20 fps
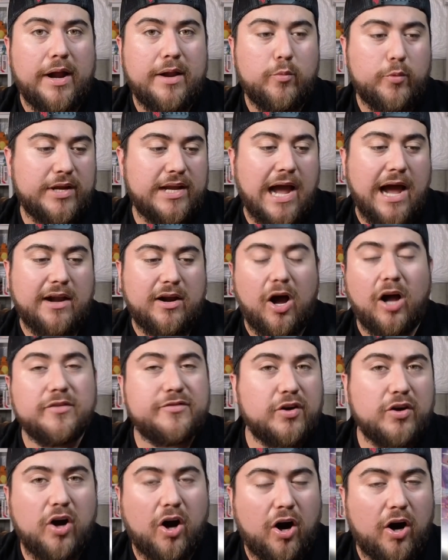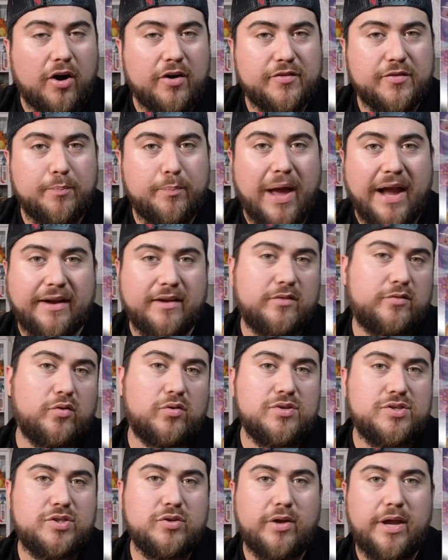We got alternate arts back in the Sword
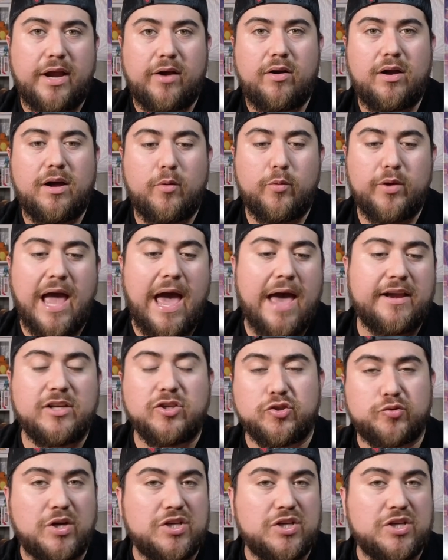and Shield era. We had illustration